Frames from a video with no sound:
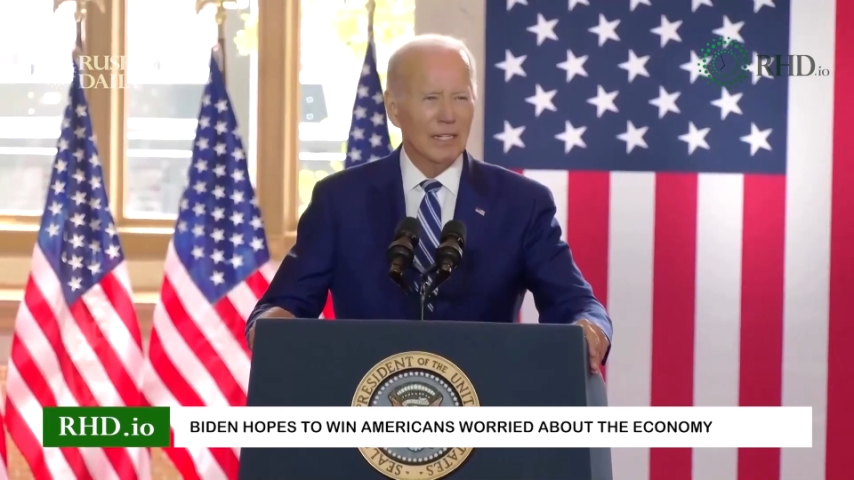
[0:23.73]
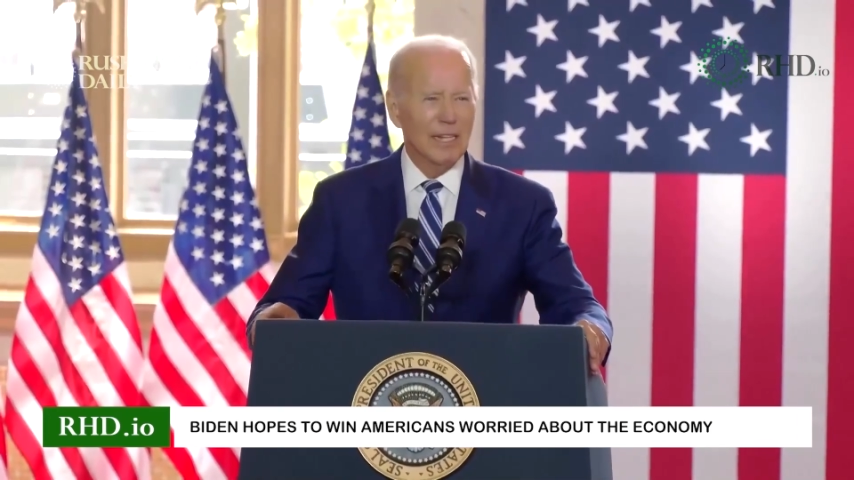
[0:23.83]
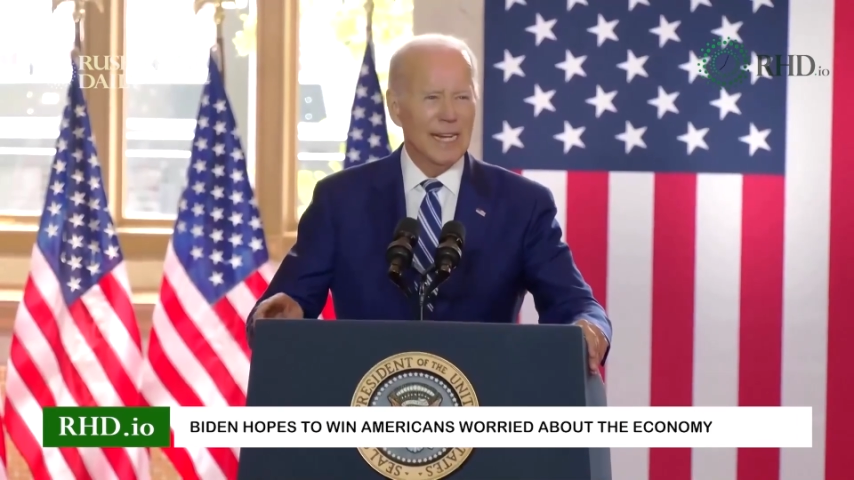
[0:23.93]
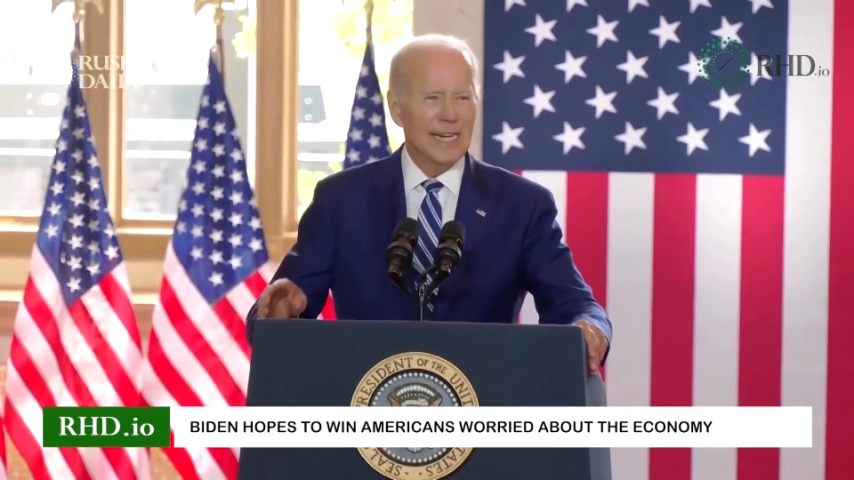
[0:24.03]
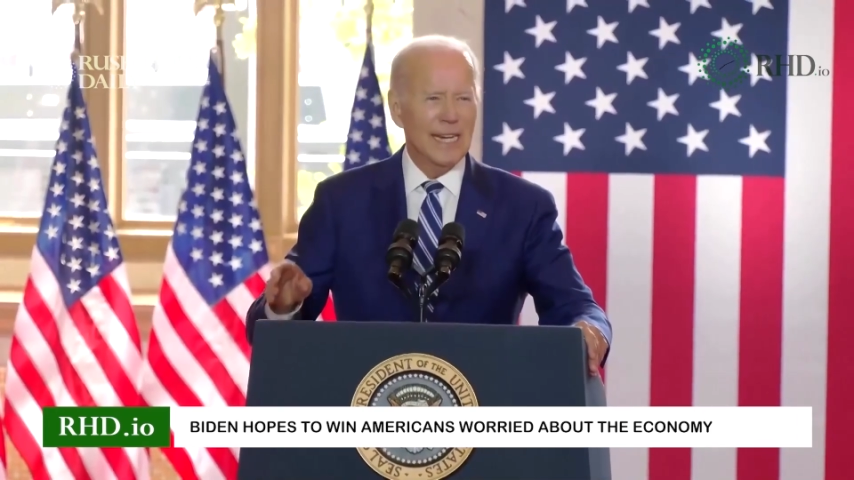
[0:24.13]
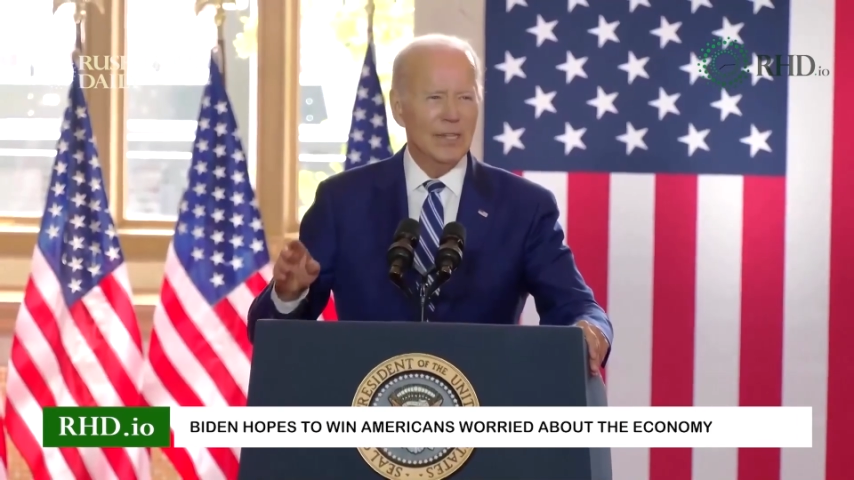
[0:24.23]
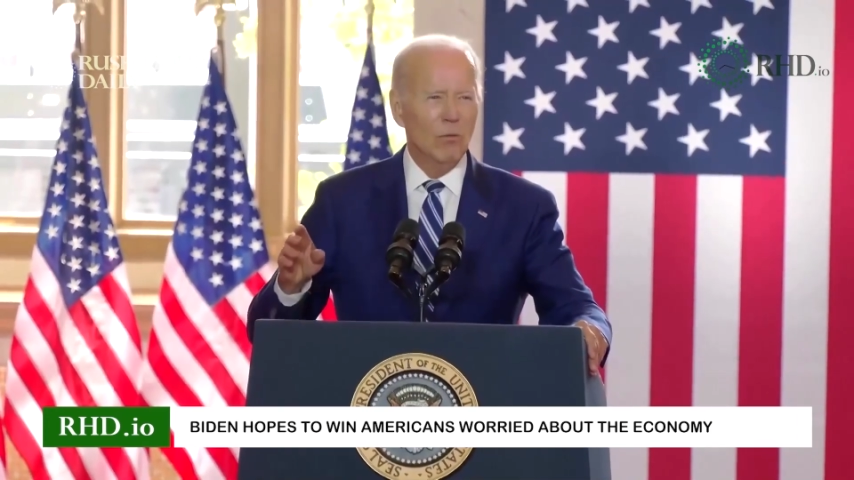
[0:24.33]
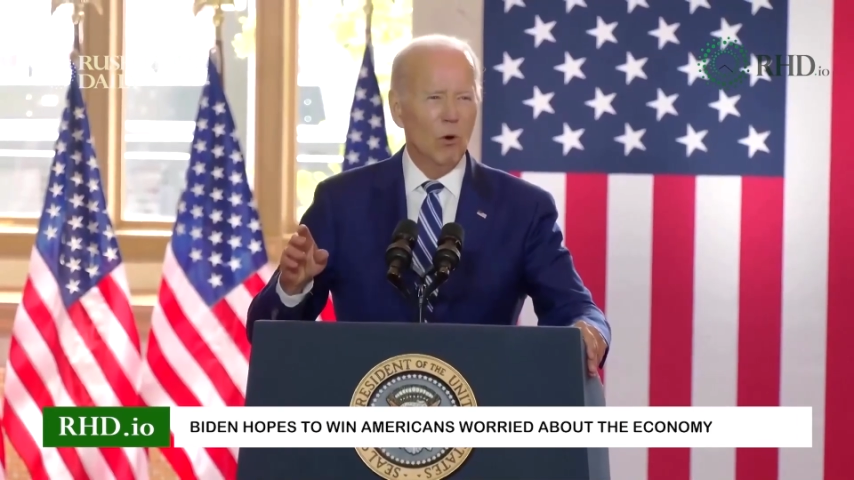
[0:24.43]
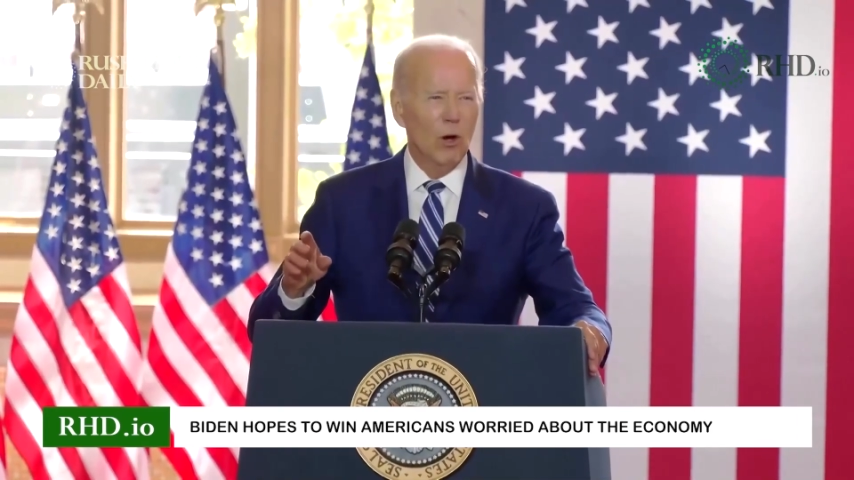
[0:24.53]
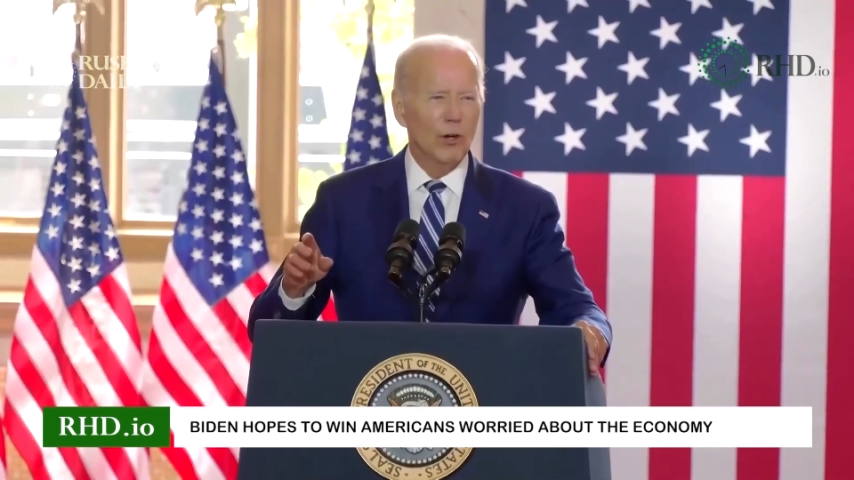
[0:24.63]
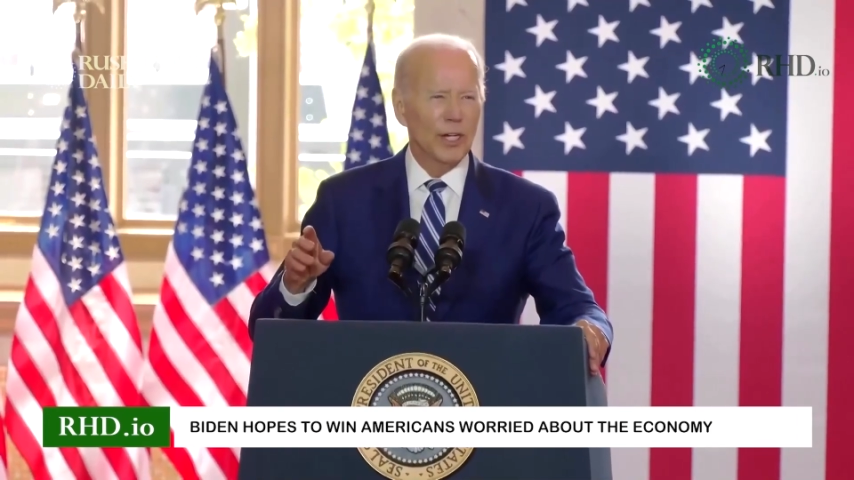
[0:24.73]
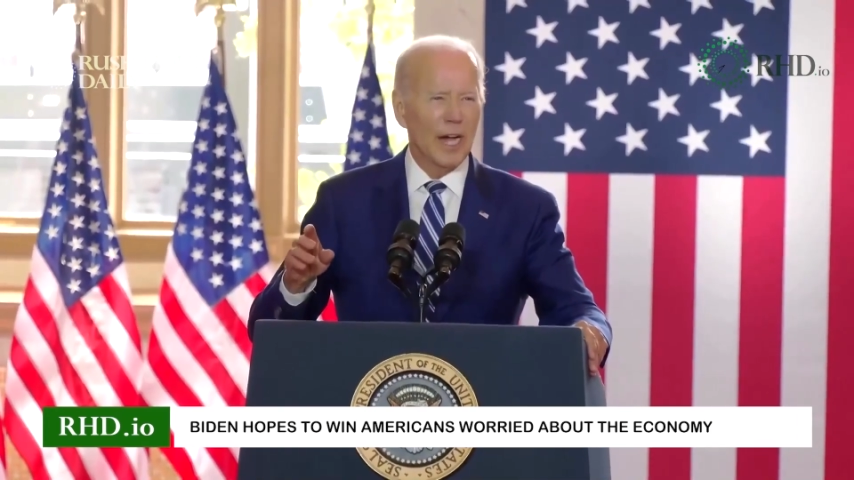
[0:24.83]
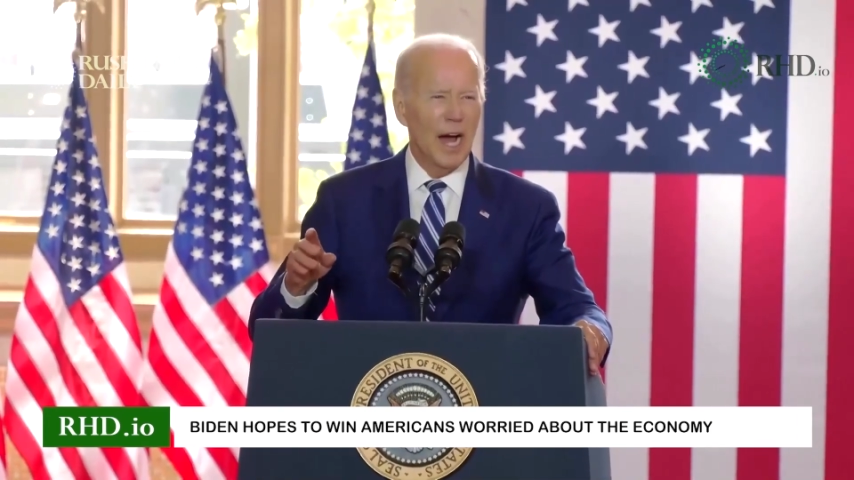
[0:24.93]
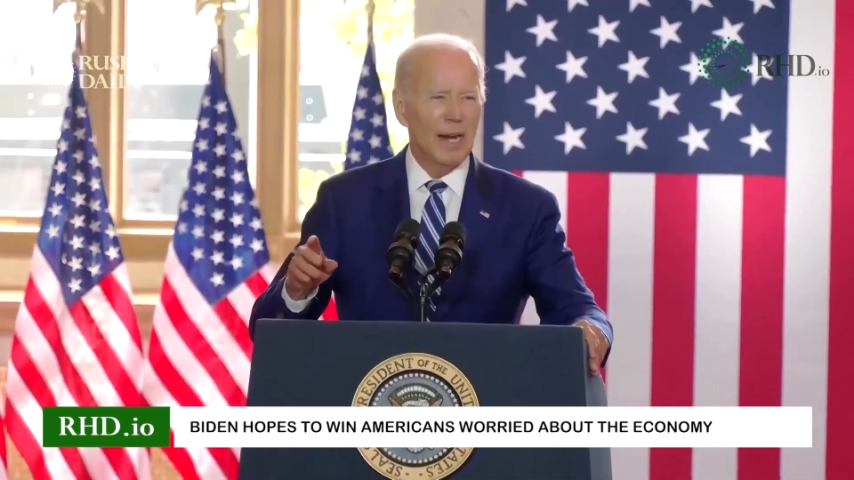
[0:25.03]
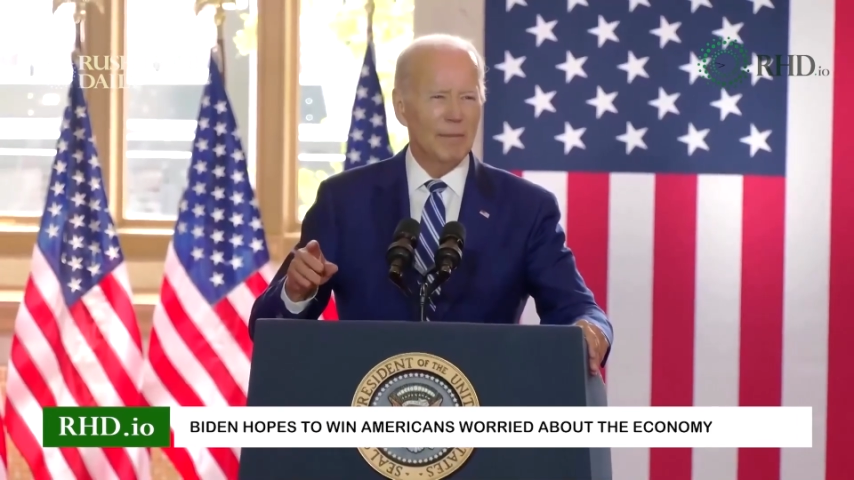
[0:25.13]
leading the world
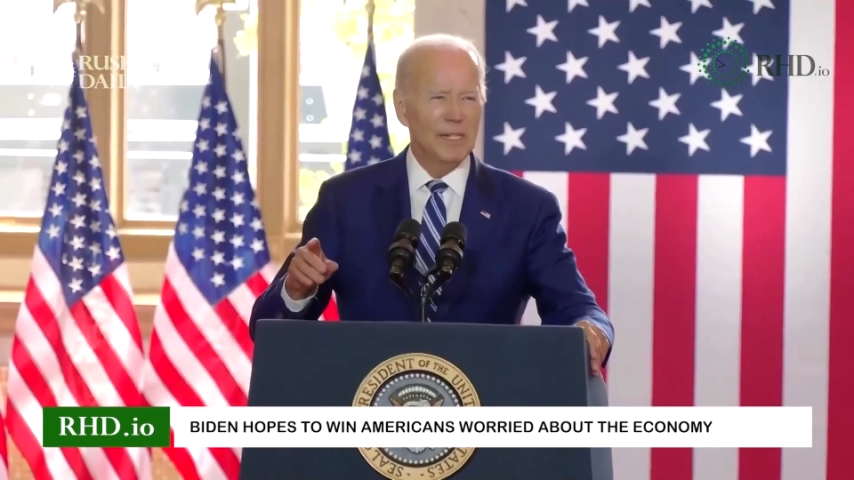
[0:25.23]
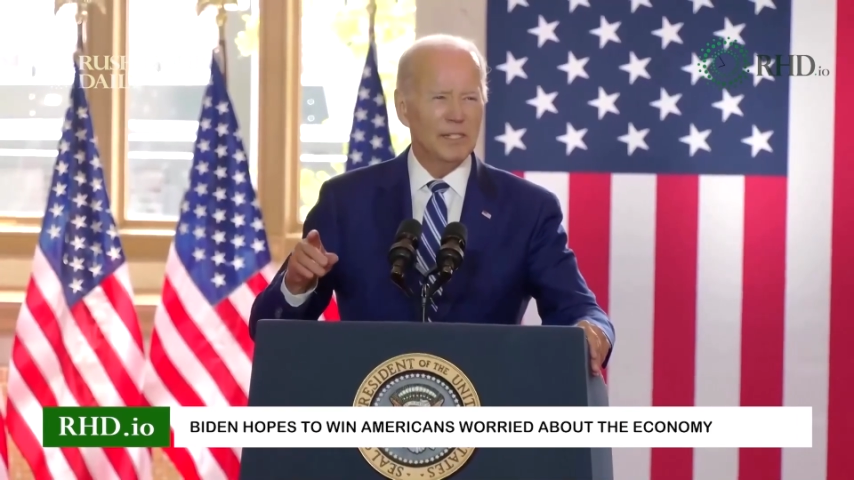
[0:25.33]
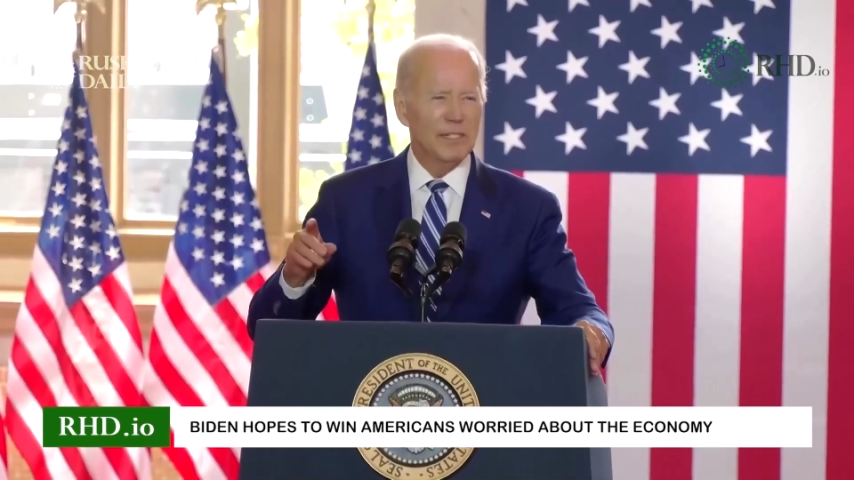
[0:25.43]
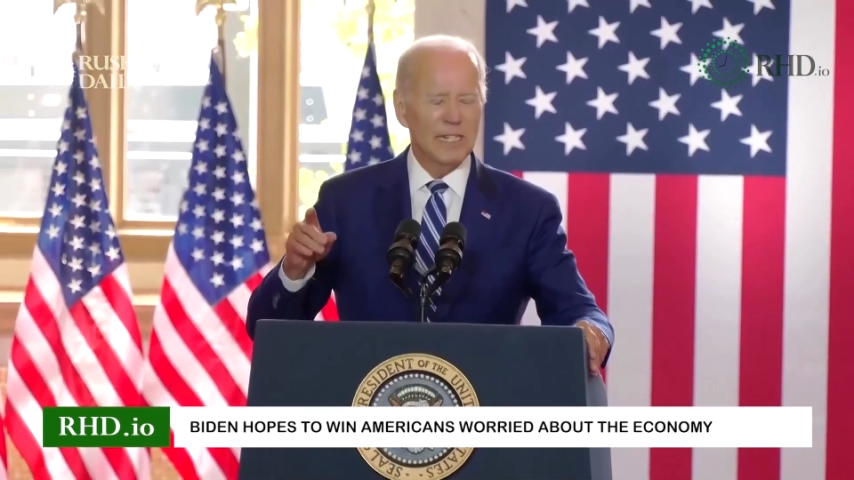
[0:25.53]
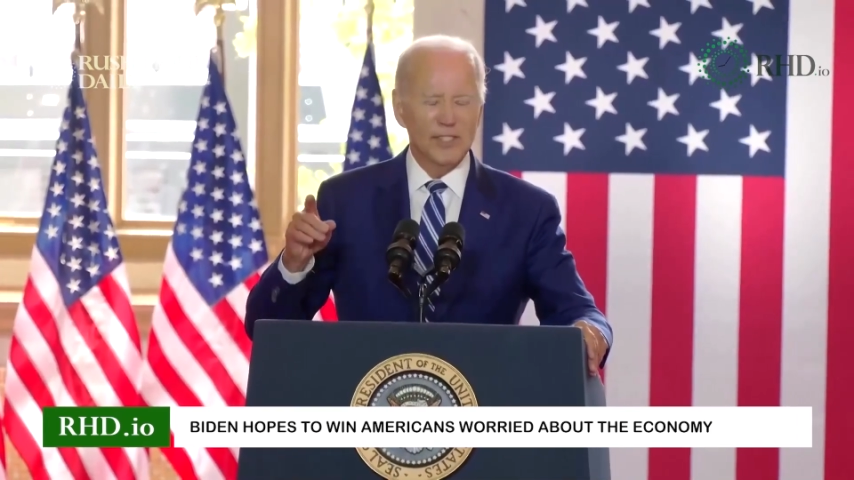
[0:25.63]
economies